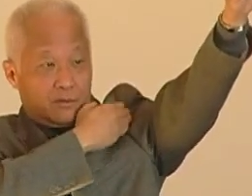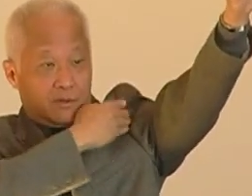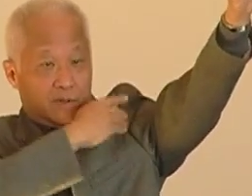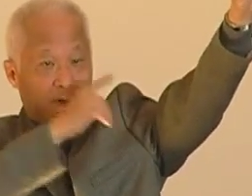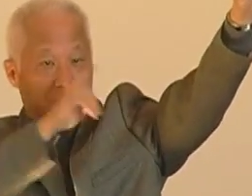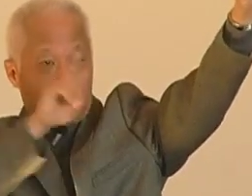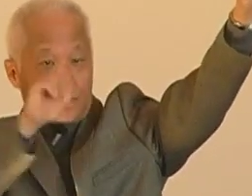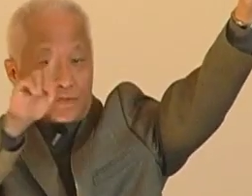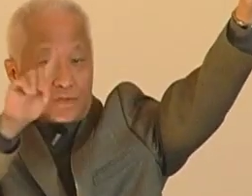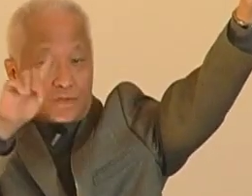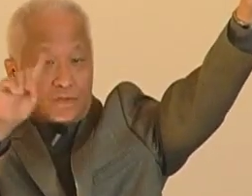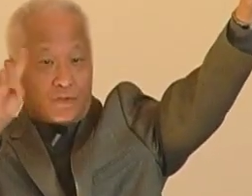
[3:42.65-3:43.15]

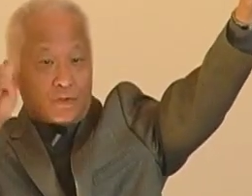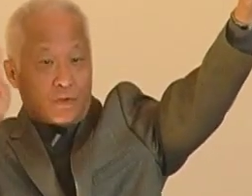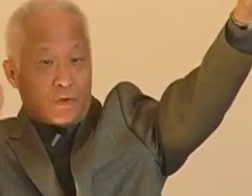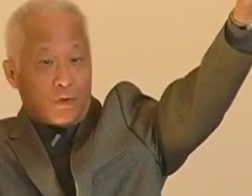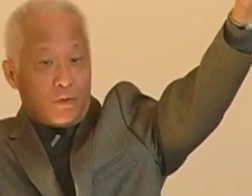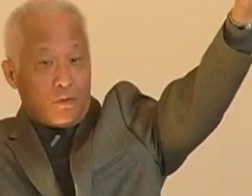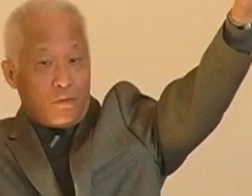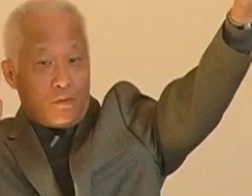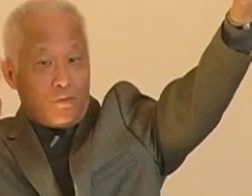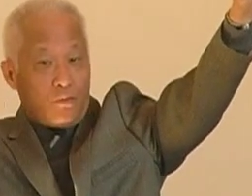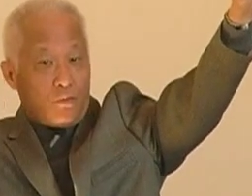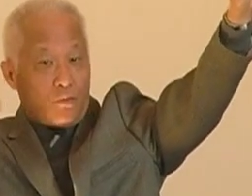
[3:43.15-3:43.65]
There's
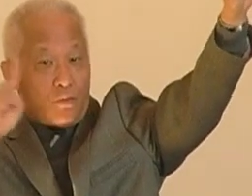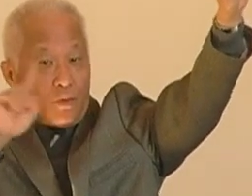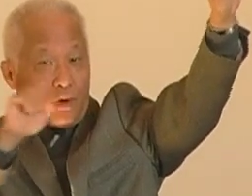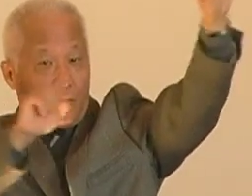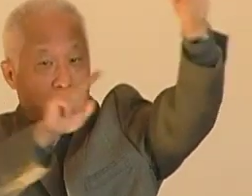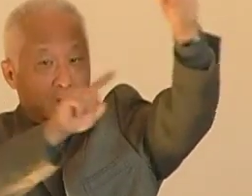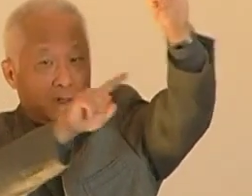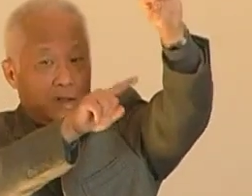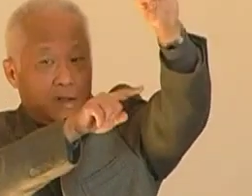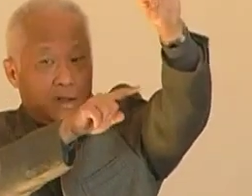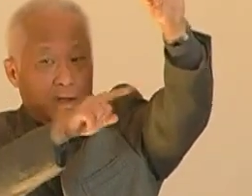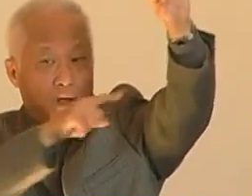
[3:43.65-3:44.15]
no
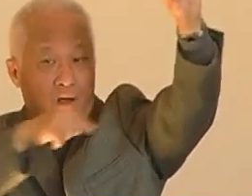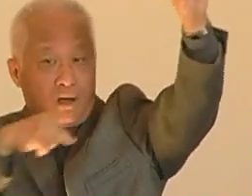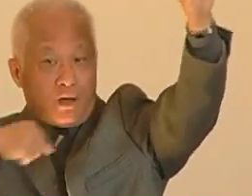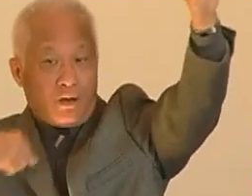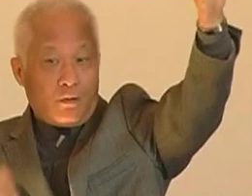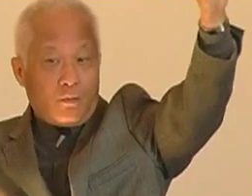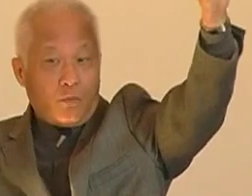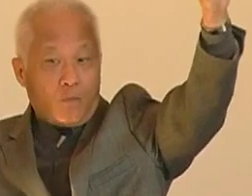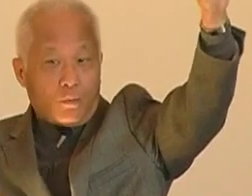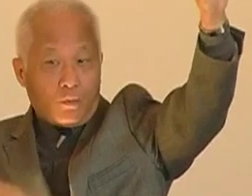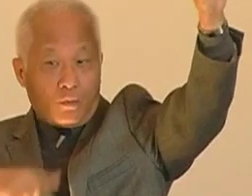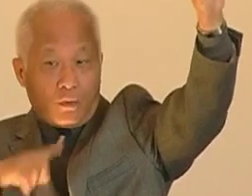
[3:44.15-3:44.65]

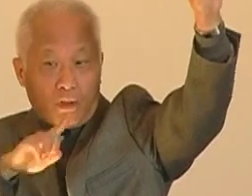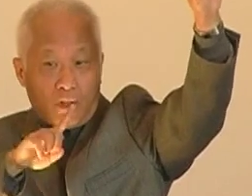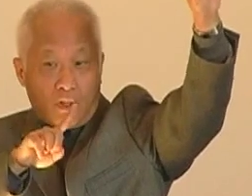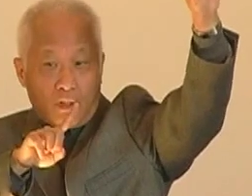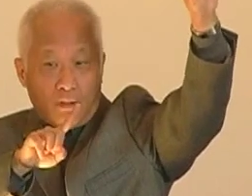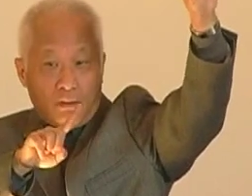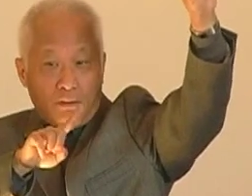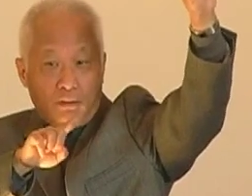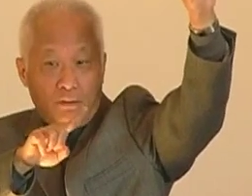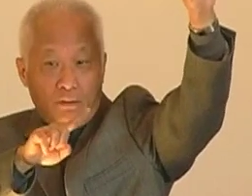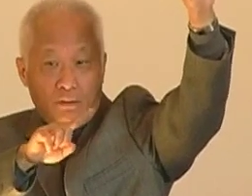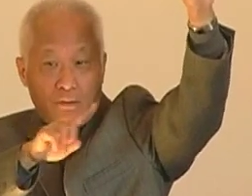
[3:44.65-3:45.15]

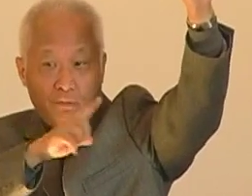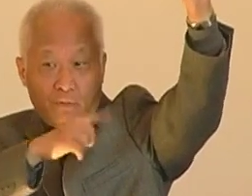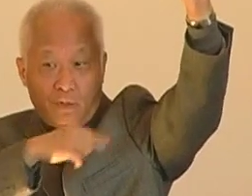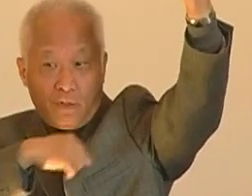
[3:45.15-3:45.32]
one-on-one